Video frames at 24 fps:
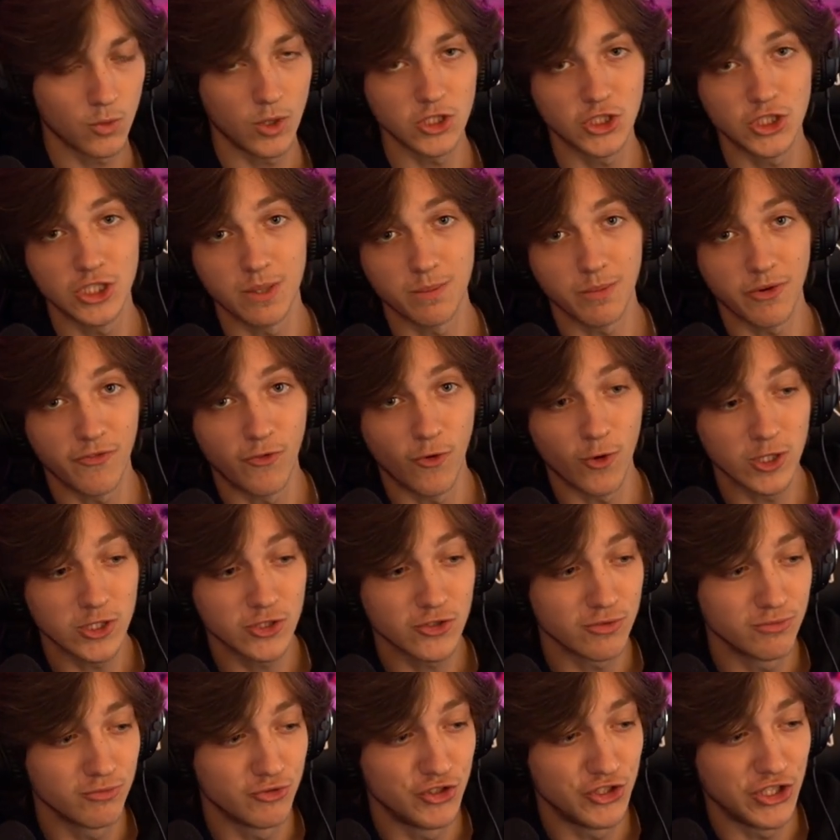Question number 4
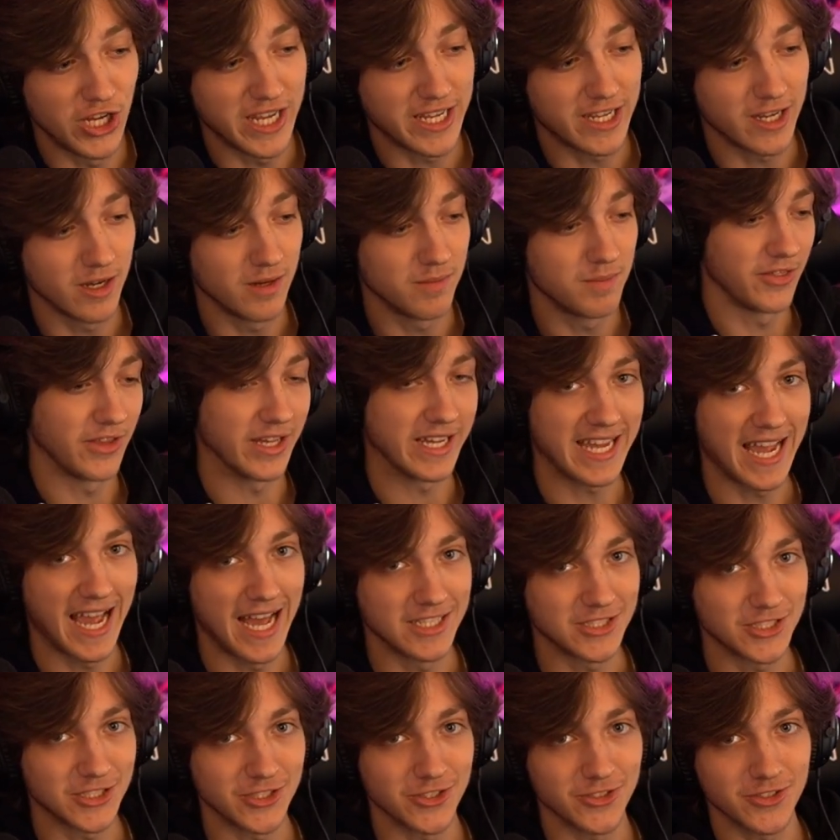is from Jacob, the
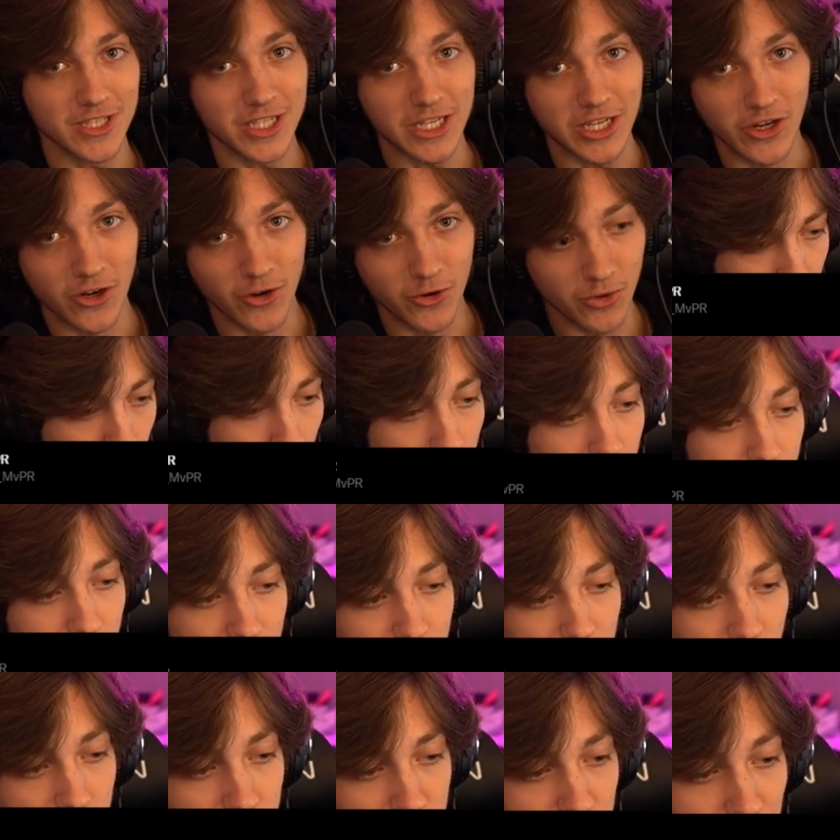caster, the GOAT. What are your goals